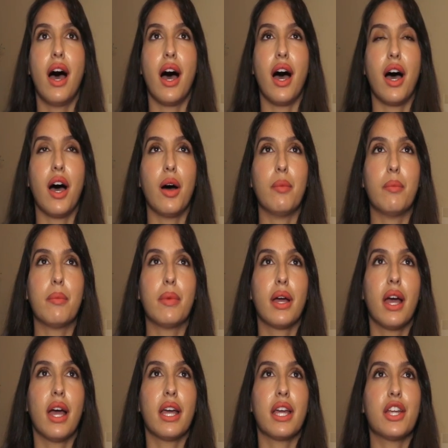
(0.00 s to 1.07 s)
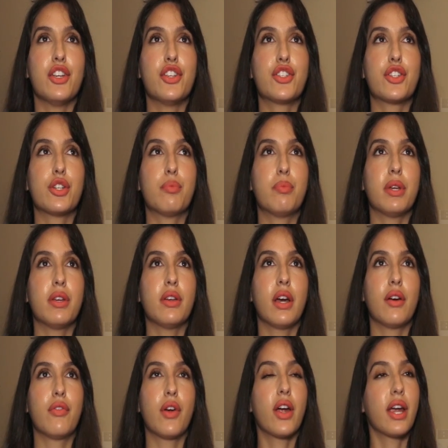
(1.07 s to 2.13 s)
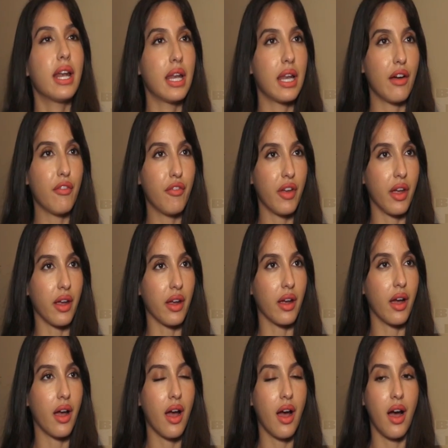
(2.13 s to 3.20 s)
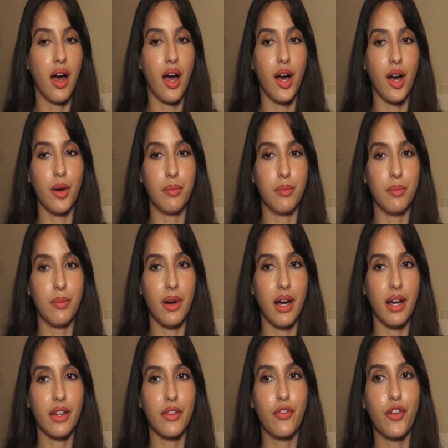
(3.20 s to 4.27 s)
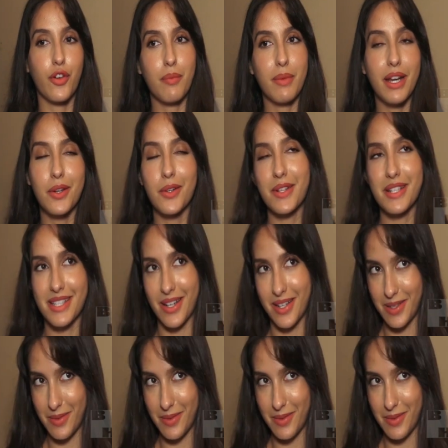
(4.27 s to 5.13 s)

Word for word: Um, he should be very loving. Um, for me, looks are